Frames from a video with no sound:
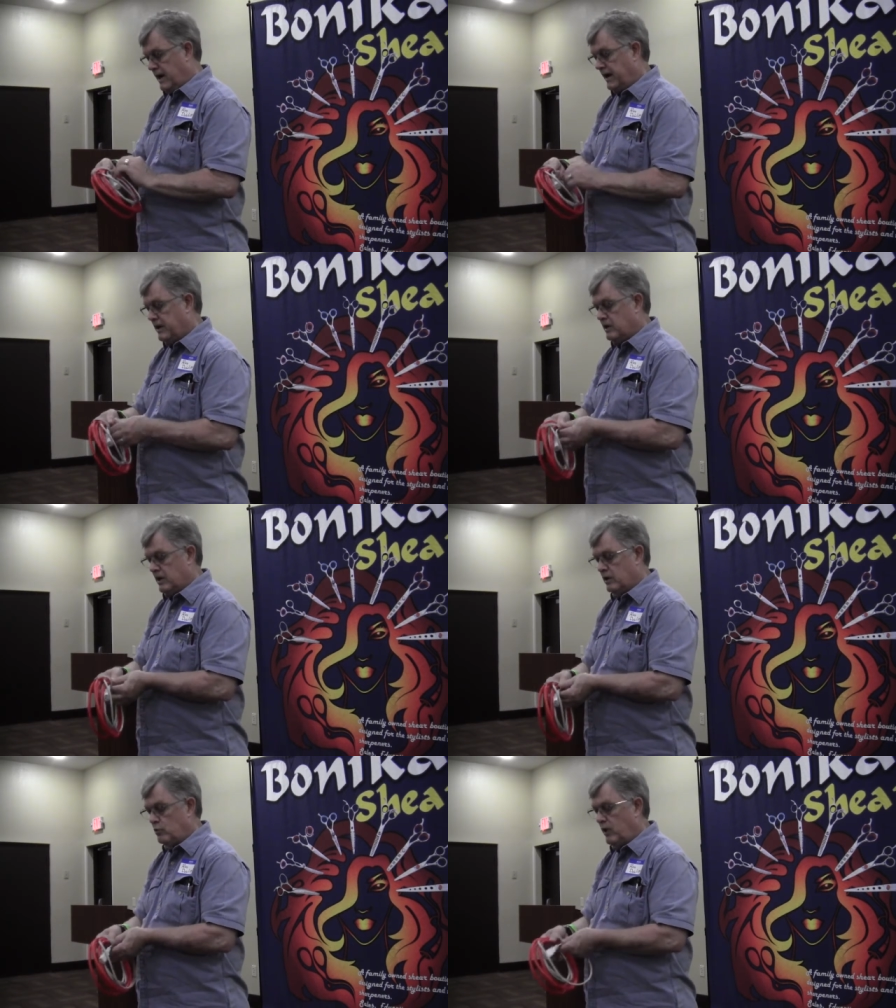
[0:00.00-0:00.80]
I can
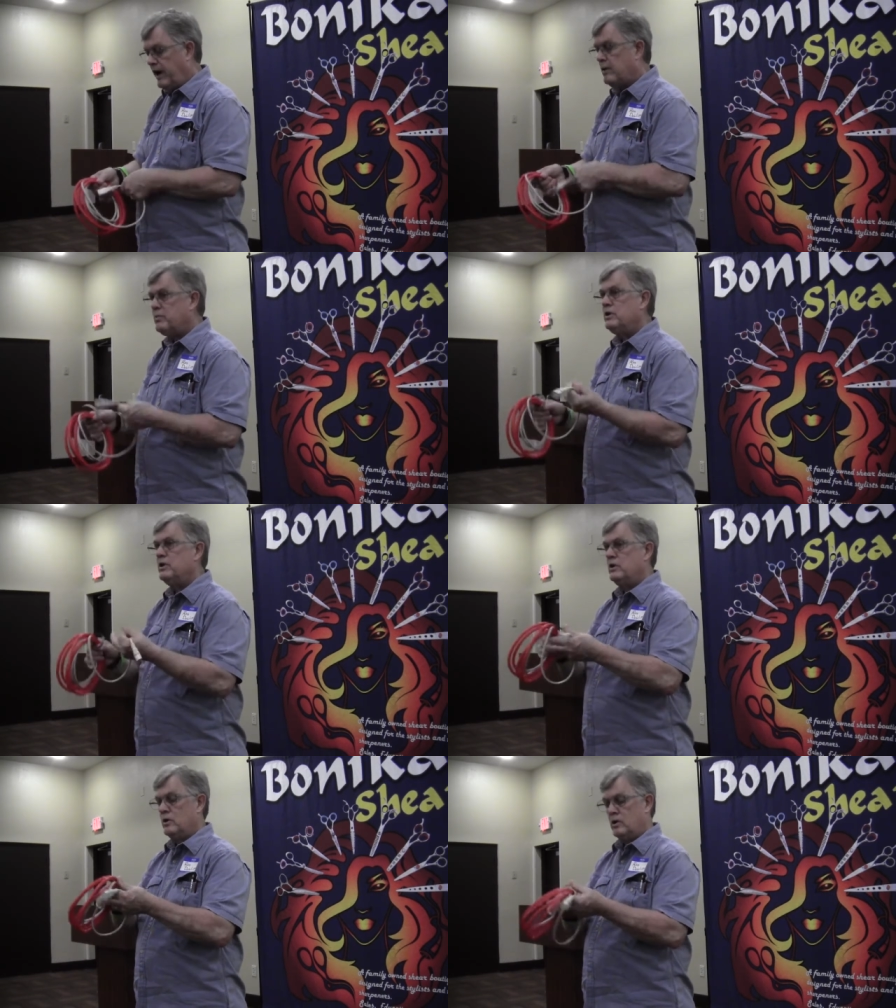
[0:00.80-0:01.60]
unwrap
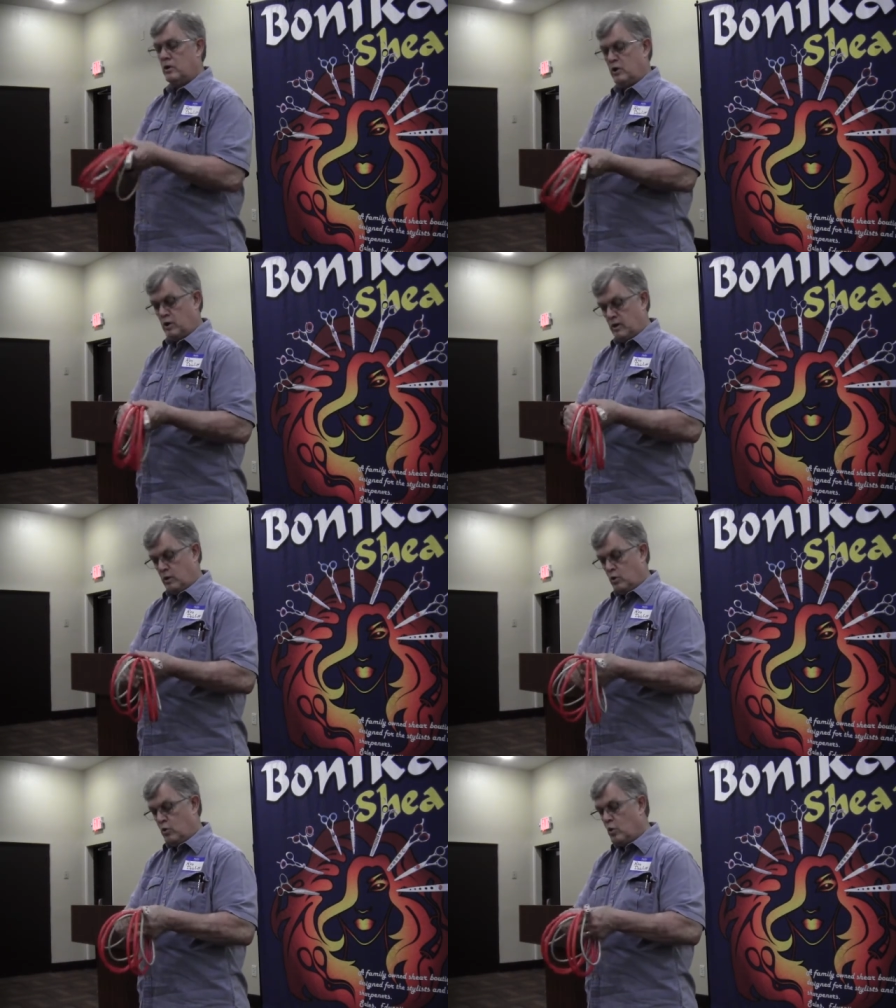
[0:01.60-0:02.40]

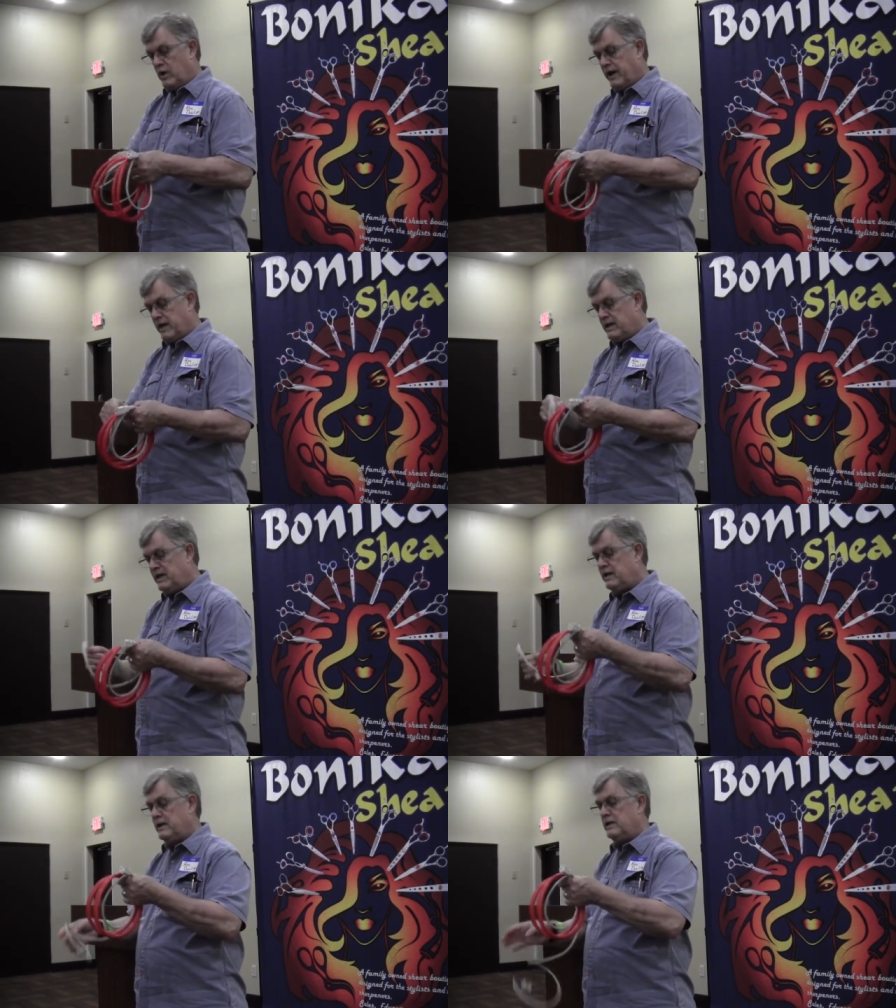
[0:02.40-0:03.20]
what I
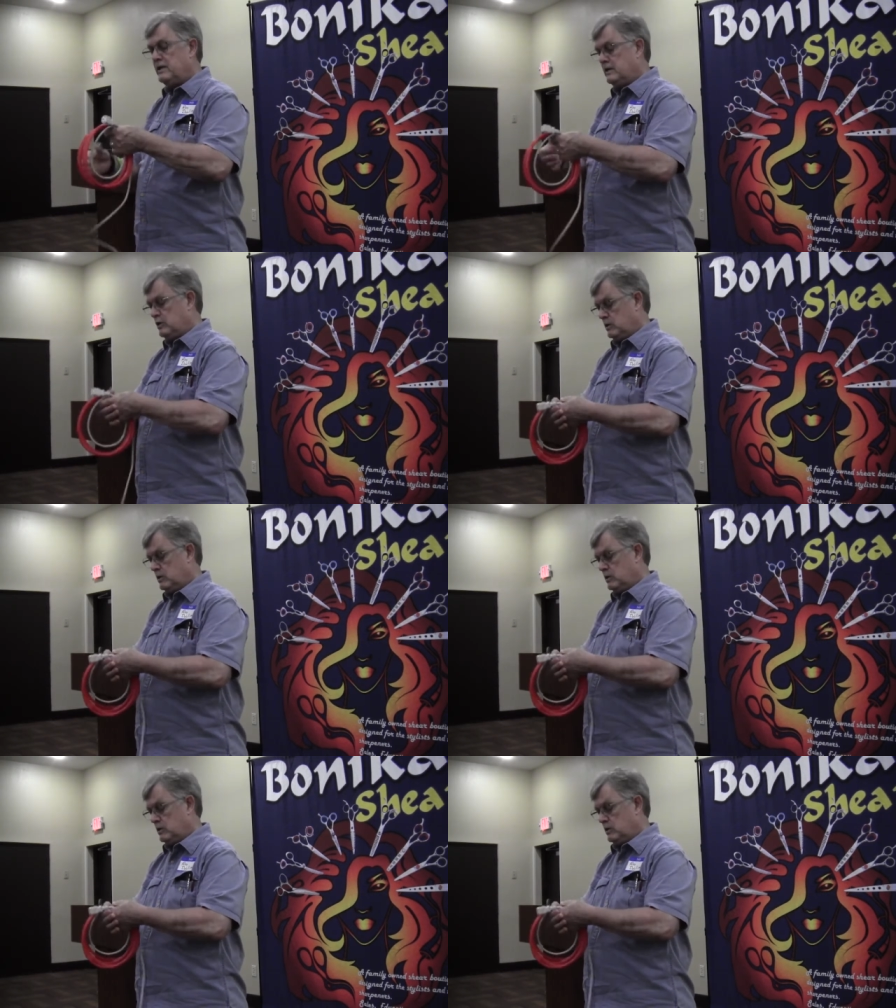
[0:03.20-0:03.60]
need,